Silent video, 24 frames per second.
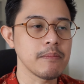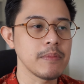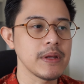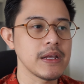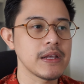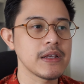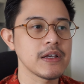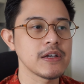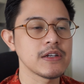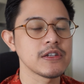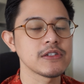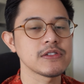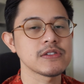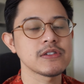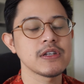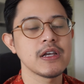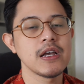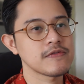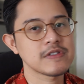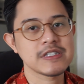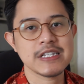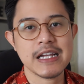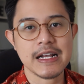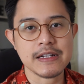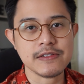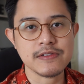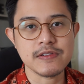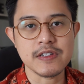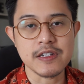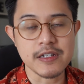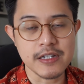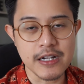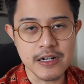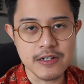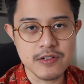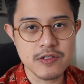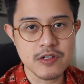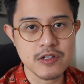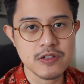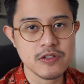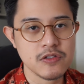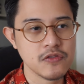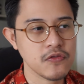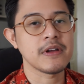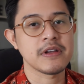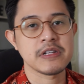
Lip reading: because tax deductions.